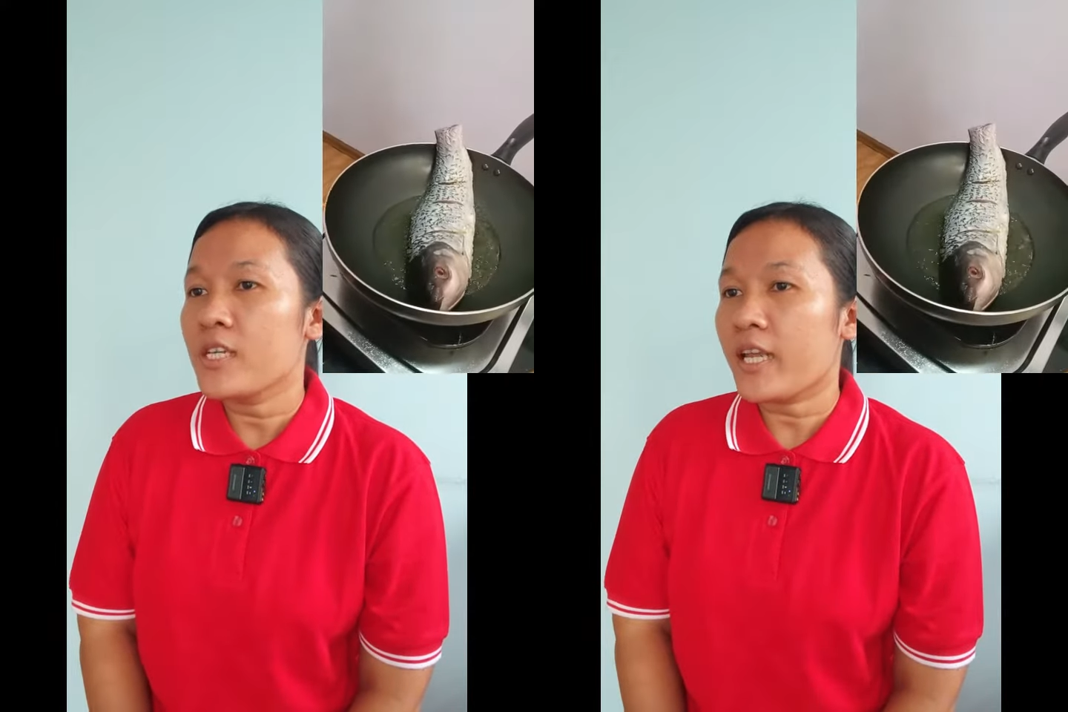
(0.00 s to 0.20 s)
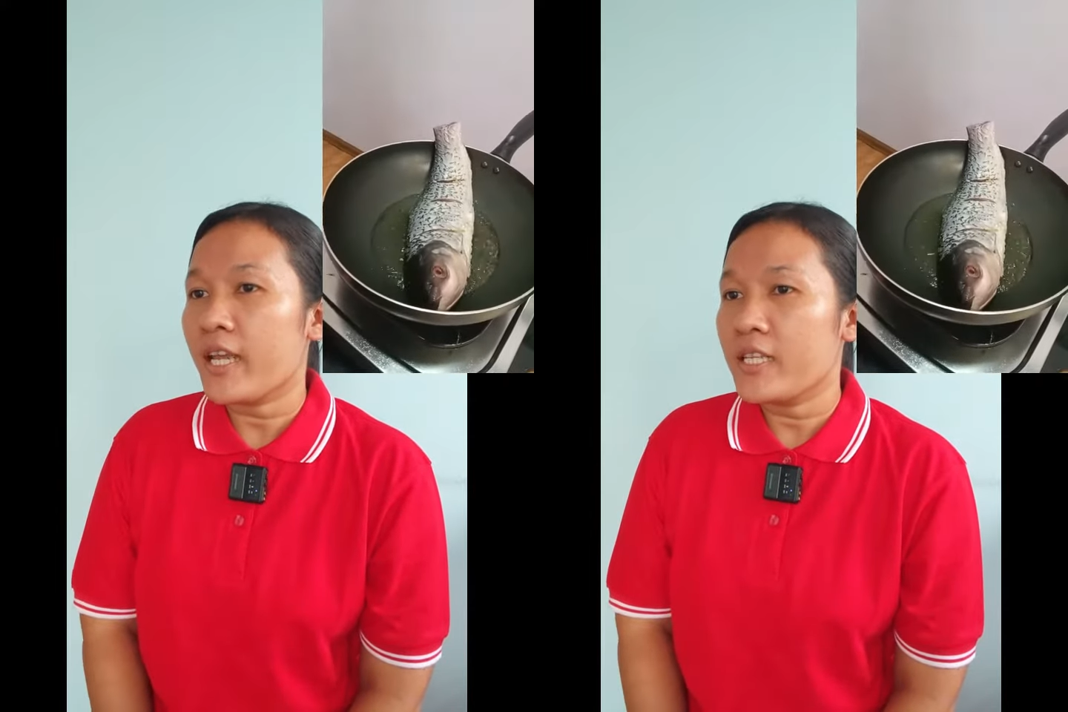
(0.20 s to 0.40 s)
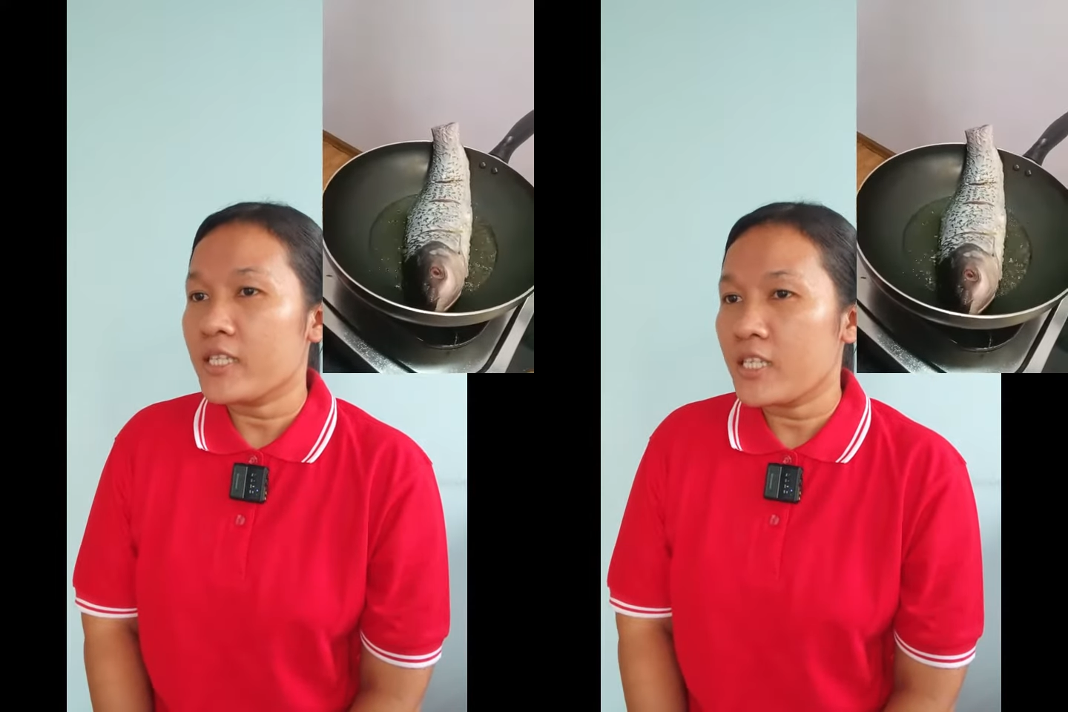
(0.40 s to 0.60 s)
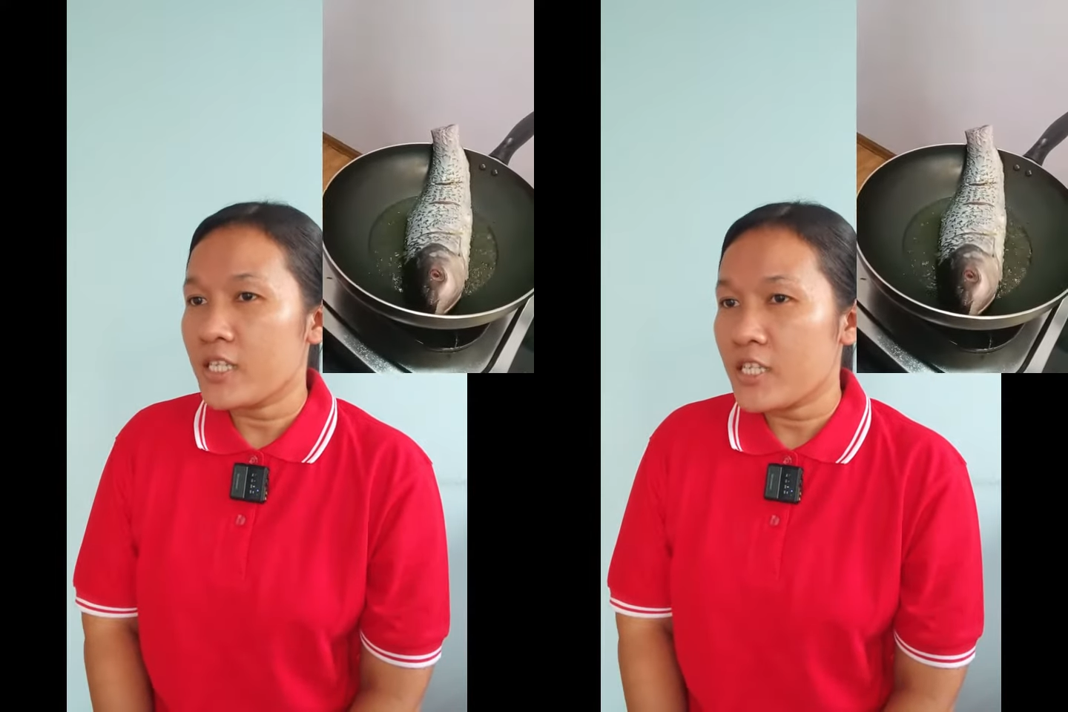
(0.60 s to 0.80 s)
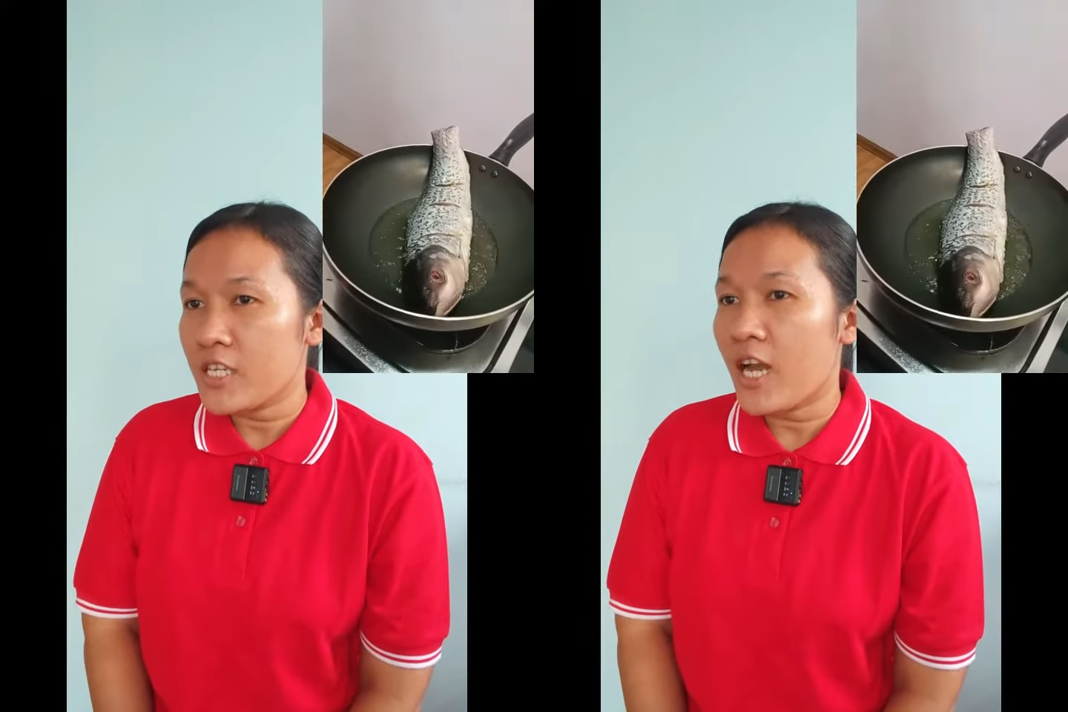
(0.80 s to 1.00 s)
chicken
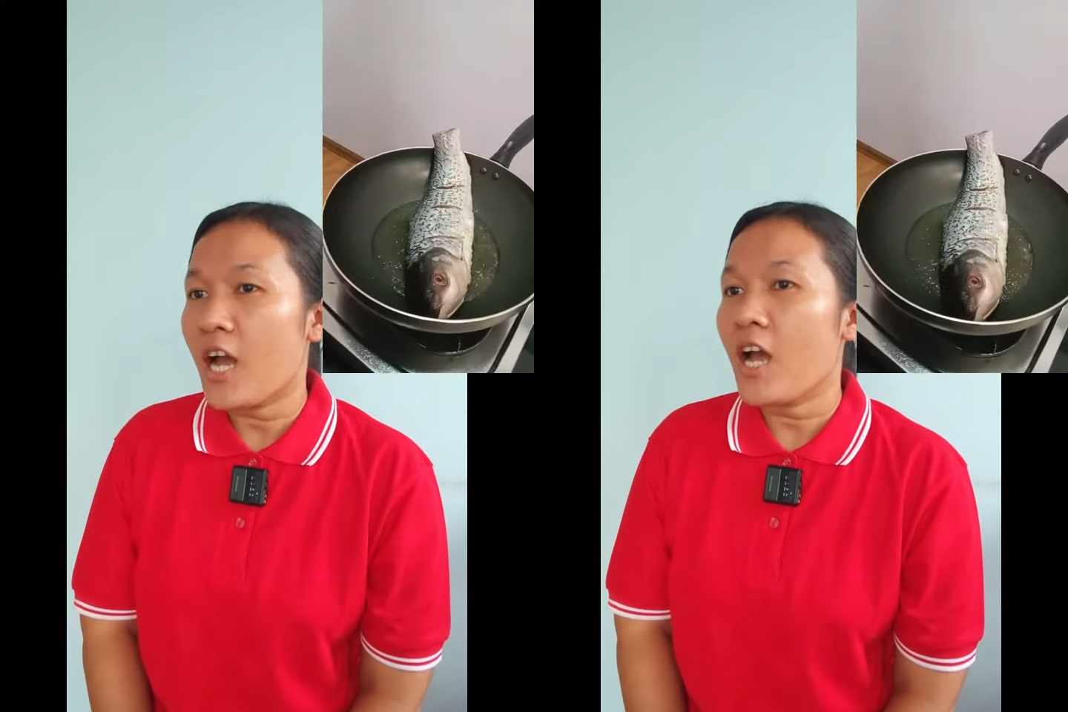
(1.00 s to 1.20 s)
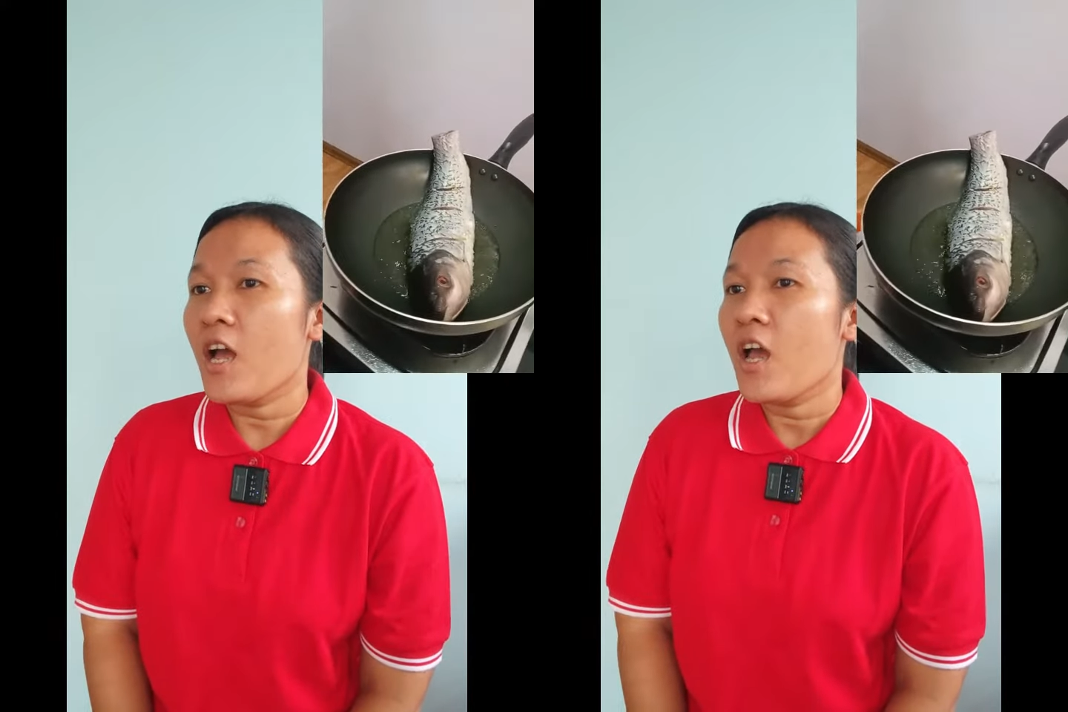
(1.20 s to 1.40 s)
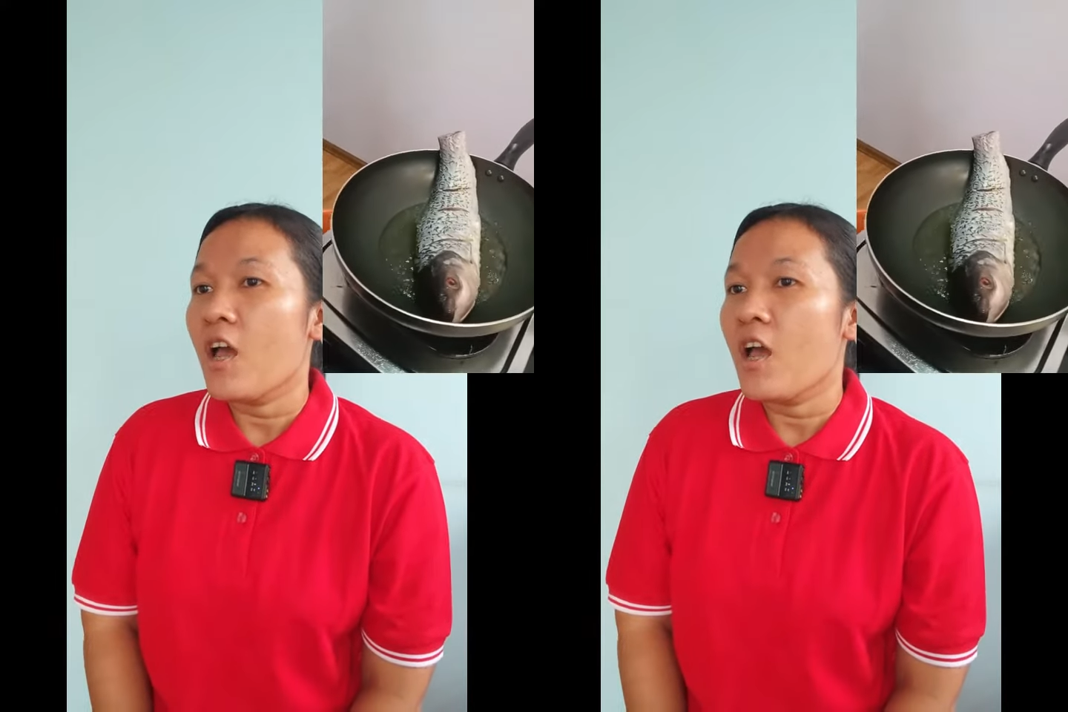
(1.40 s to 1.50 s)
jinja,